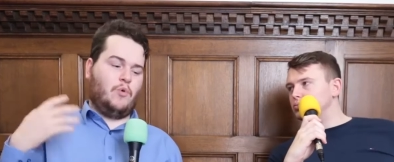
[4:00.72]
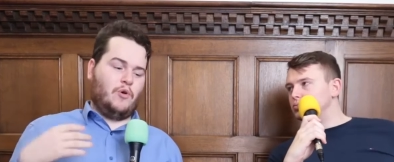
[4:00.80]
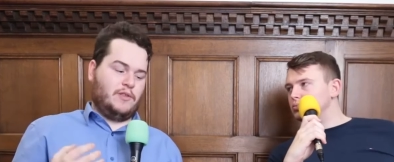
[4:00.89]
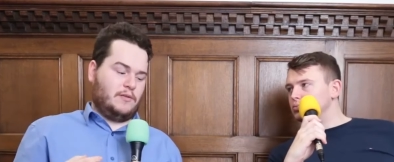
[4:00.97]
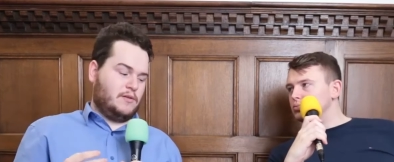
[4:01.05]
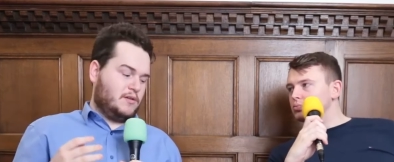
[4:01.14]

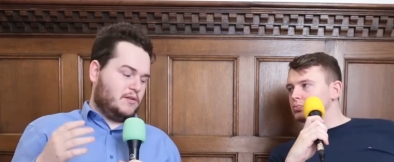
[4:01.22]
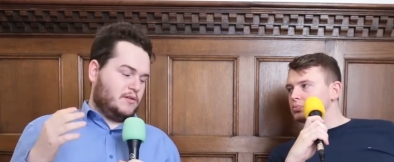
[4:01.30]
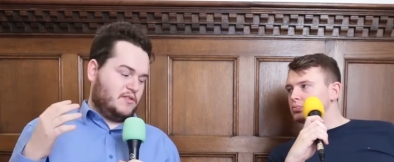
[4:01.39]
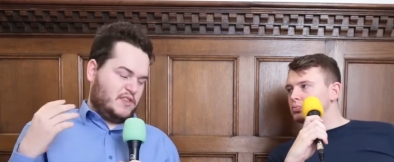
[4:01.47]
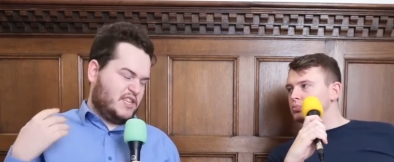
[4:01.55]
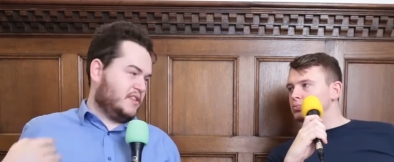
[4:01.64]
Speaker 1: warrant
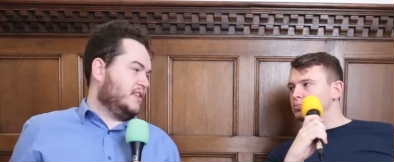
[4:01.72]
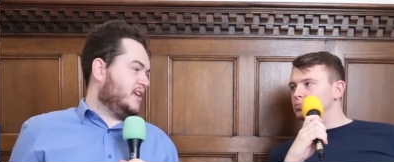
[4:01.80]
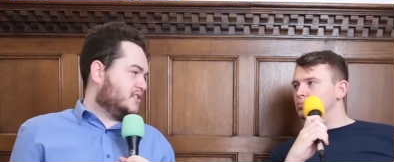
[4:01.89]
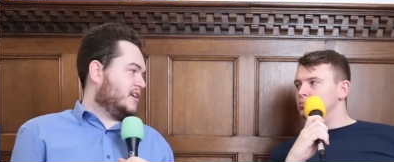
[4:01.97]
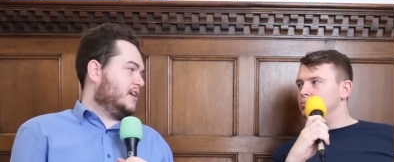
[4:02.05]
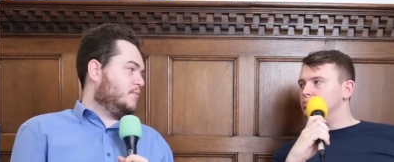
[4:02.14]
needing to
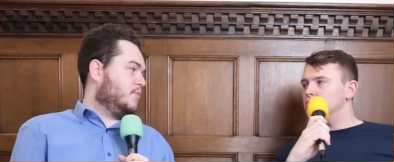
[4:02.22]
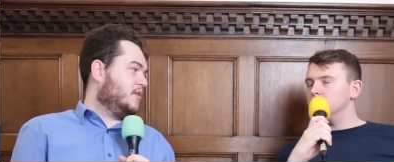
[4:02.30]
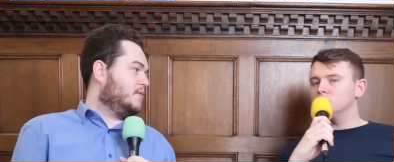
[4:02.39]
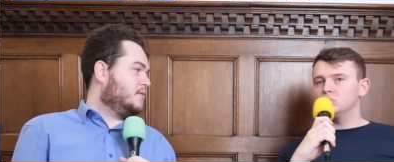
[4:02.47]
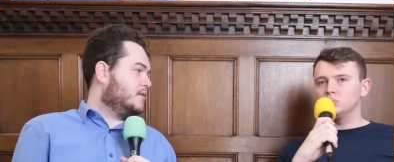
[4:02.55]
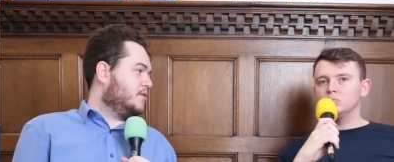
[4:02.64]
sign
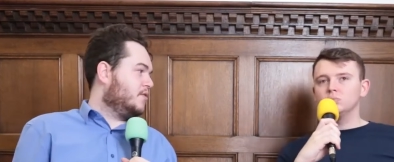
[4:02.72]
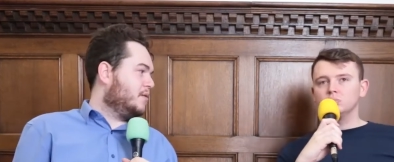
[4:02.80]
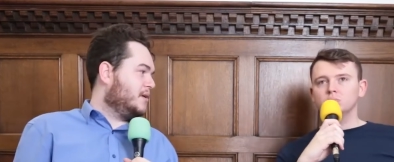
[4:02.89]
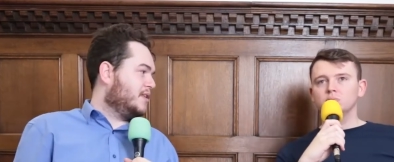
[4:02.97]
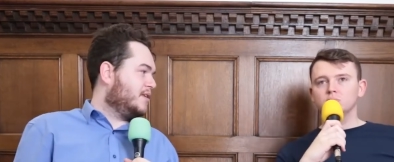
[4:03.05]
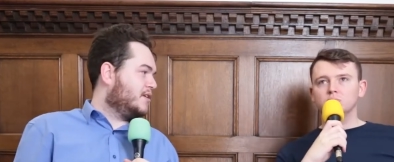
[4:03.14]
one. You know what I
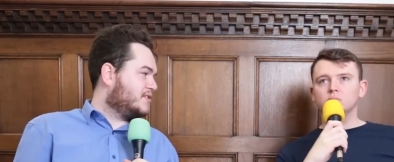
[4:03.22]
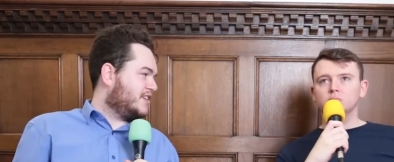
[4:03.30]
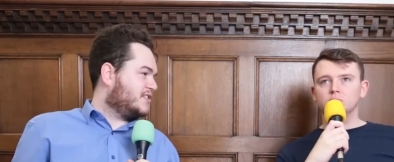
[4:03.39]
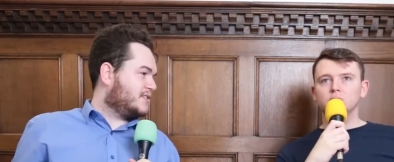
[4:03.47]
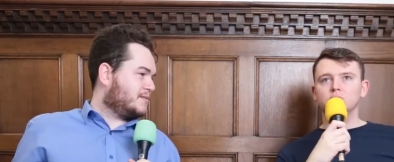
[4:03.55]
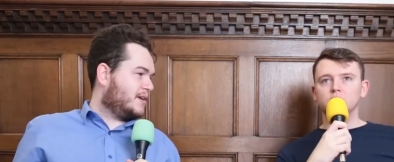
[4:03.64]
mean? It's,
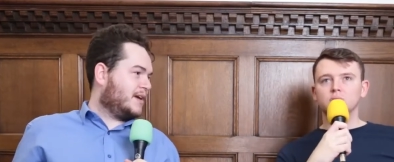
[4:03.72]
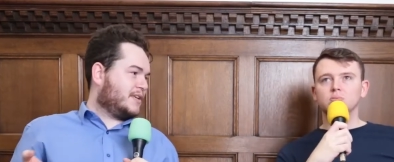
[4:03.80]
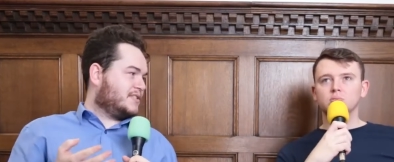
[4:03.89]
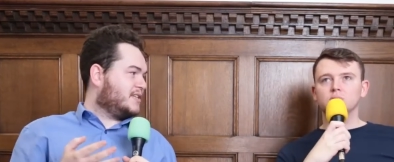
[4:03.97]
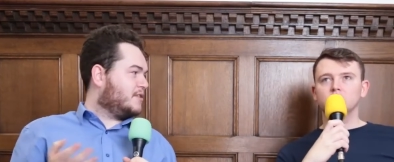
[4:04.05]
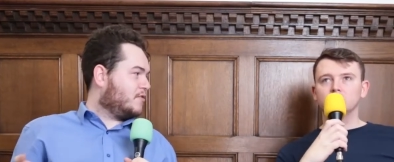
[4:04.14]
it's I
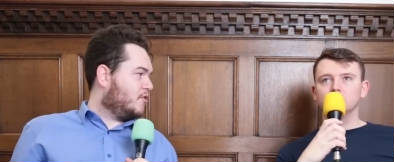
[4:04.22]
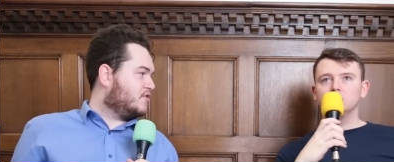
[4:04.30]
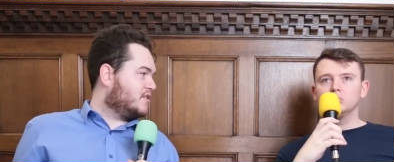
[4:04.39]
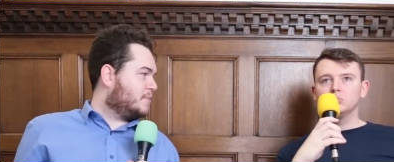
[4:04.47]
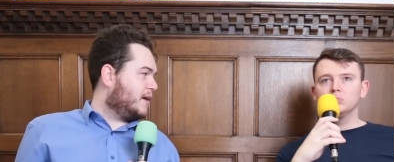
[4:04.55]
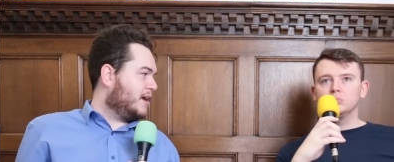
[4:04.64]
can see the
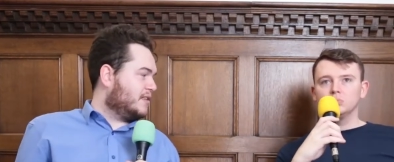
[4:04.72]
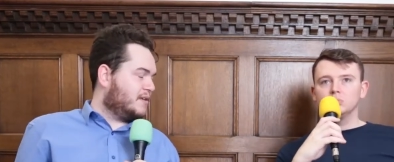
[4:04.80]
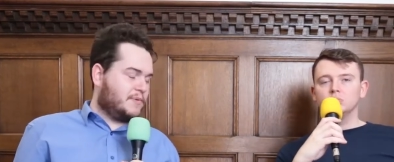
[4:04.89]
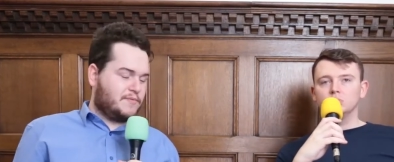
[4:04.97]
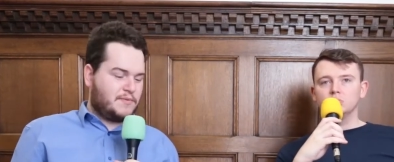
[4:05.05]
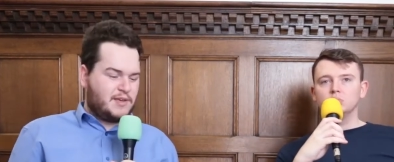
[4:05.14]
logic behind it,
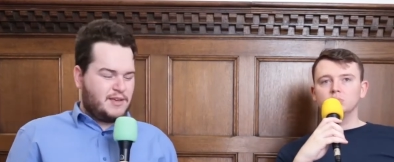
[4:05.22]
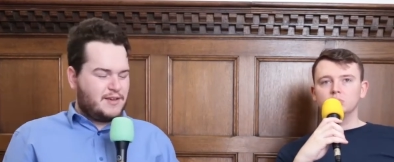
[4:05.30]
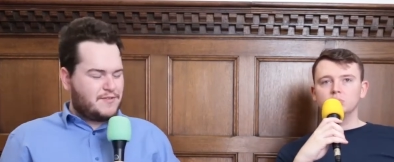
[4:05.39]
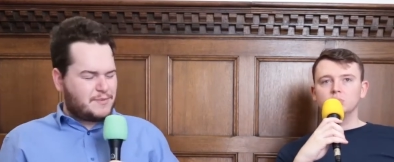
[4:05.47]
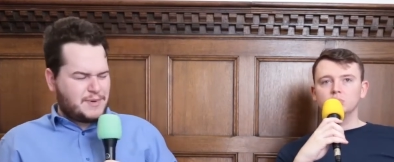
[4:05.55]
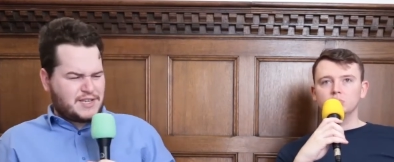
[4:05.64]
but
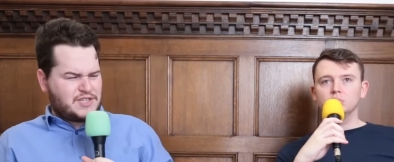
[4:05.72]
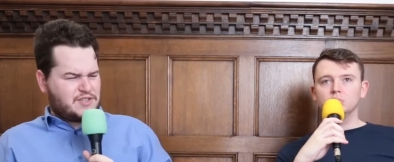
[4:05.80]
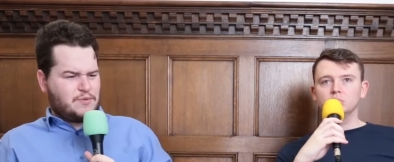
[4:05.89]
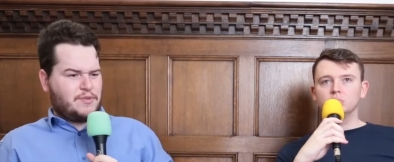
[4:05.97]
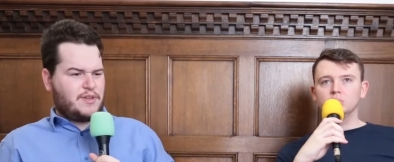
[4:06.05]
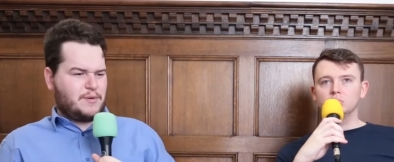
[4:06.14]
for me, I just
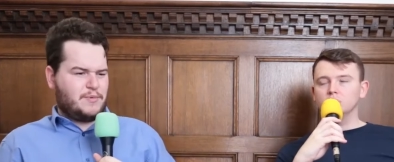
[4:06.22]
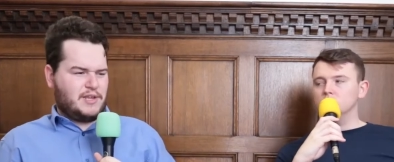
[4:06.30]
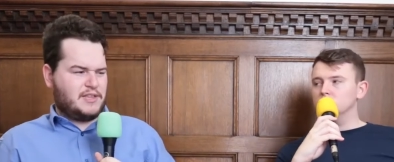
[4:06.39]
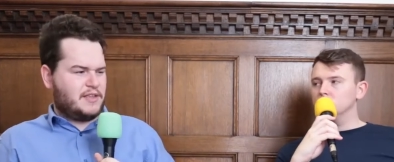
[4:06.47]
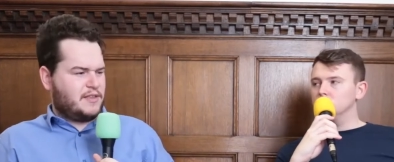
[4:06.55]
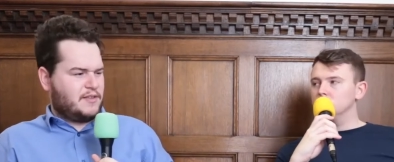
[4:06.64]
don't think we
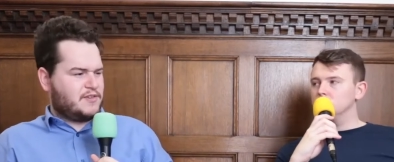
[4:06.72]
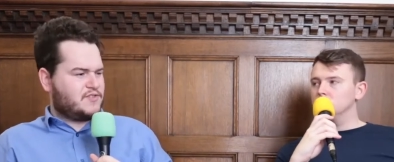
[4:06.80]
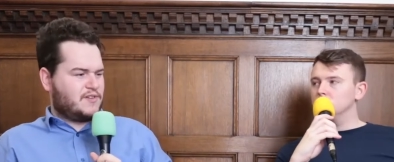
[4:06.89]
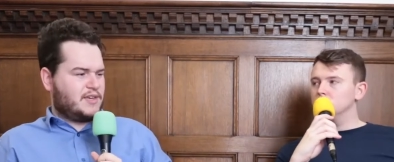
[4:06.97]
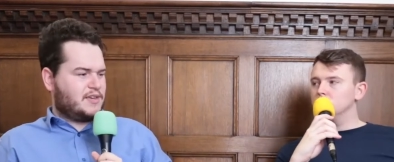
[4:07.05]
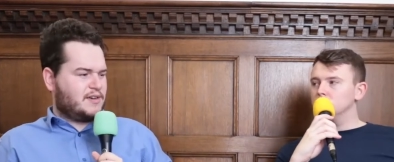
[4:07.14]
need another
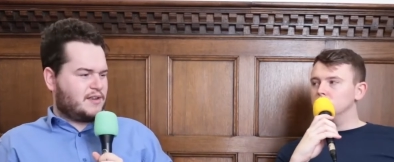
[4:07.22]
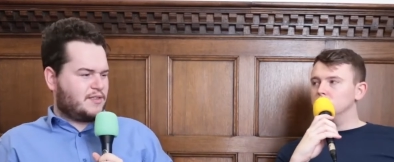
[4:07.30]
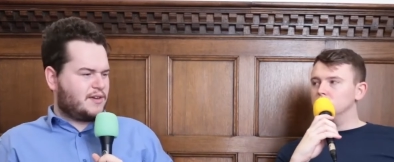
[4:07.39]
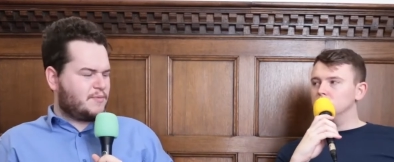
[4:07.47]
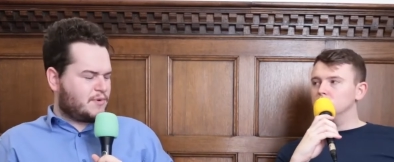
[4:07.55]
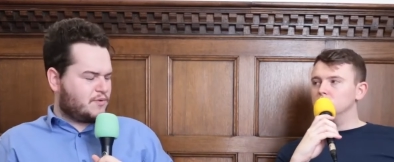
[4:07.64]
striker. I
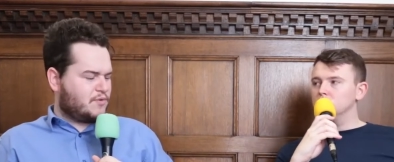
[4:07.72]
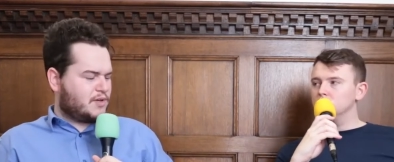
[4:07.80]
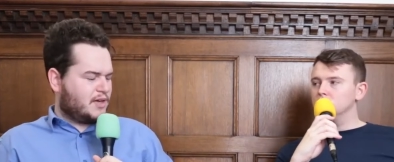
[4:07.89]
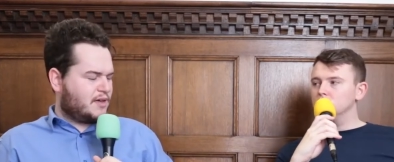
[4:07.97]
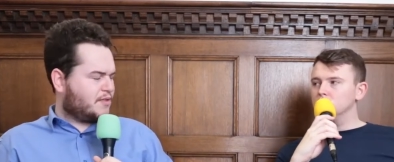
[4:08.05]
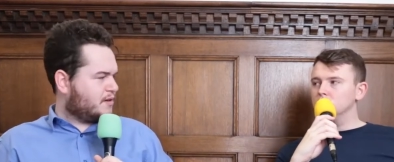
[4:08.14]
think we're
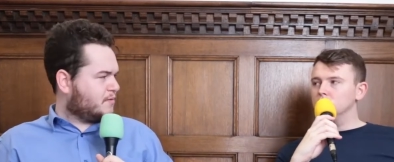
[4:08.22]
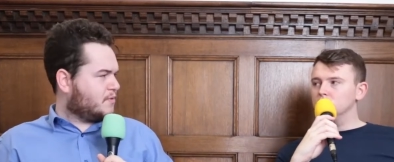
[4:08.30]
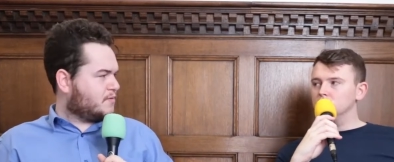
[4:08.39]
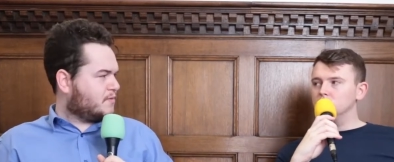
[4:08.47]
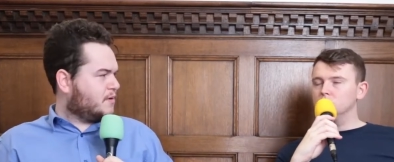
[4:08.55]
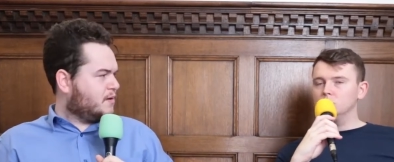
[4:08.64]
okay. I think
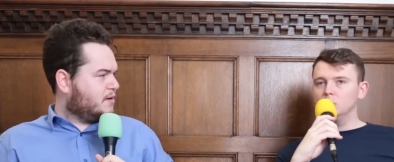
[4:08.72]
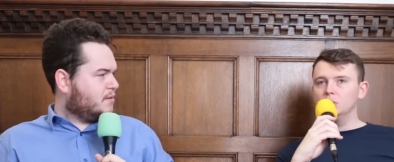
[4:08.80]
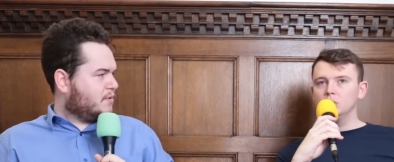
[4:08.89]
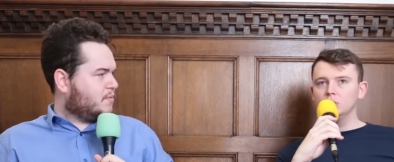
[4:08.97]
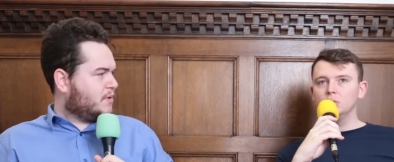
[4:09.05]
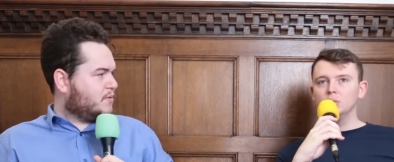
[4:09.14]
we're yeah.
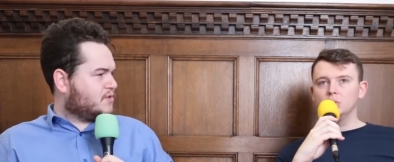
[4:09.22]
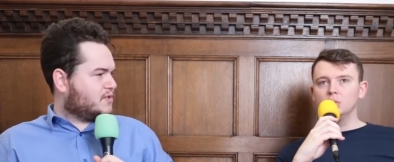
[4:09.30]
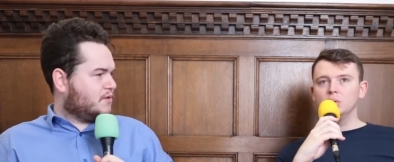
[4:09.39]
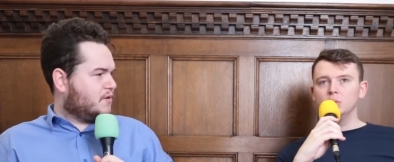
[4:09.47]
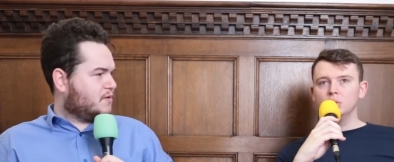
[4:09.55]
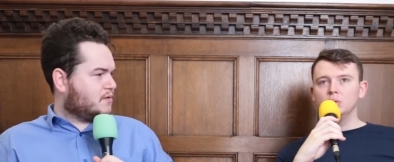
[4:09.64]
we're well
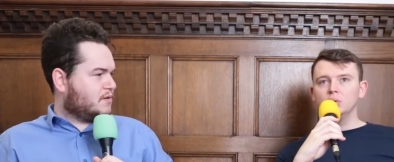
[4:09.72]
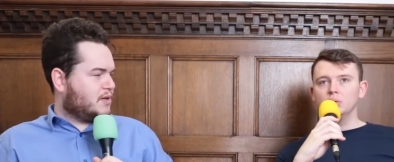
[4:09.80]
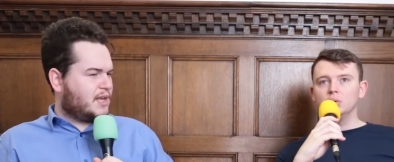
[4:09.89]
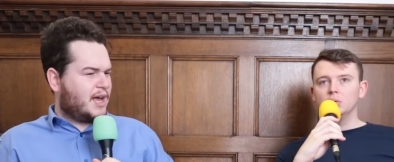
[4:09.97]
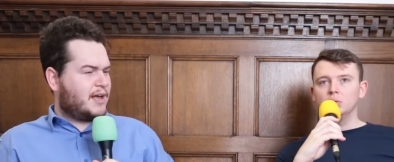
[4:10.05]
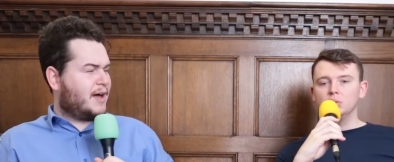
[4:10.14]
stocked.
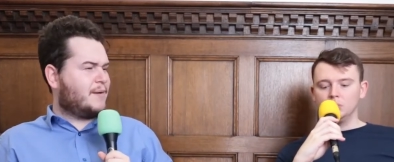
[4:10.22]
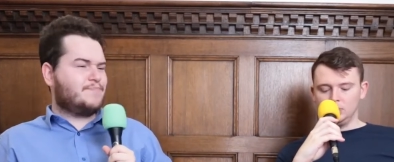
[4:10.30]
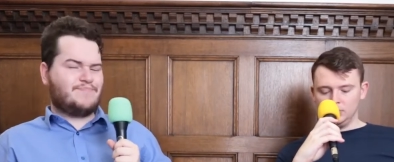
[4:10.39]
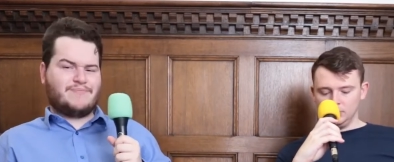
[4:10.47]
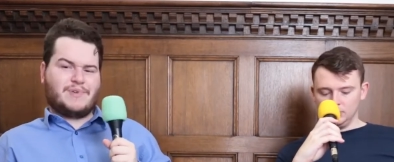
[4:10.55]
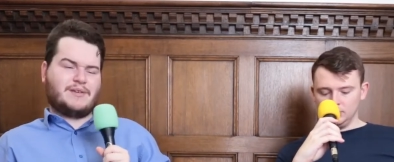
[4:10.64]
And I
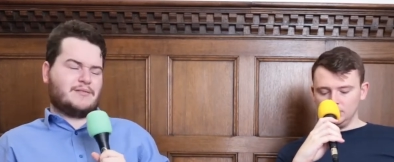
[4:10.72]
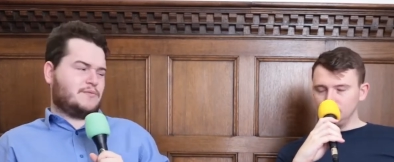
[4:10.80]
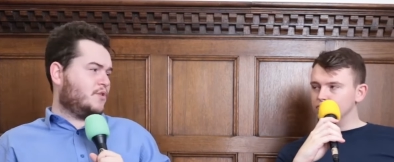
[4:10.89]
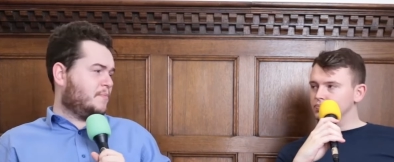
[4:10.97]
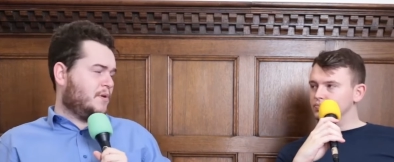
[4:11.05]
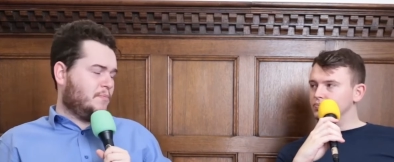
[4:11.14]

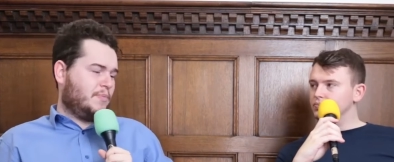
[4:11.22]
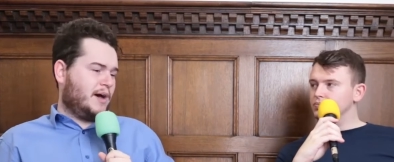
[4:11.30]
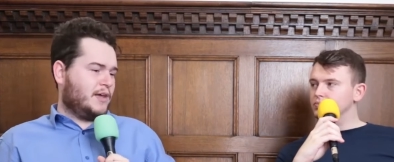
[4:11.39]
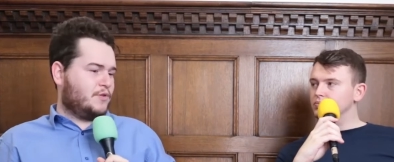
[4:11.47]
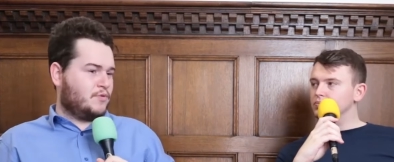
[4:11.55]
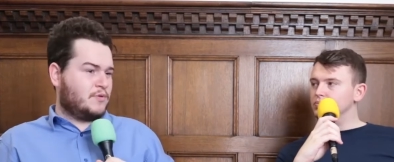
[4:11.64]
talk about
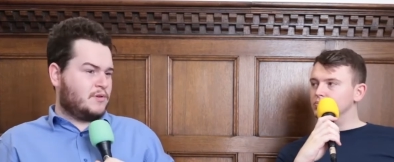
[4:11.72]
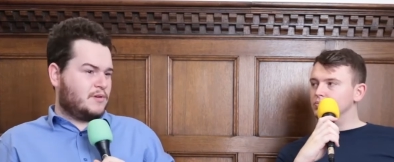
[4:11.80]
Bayo.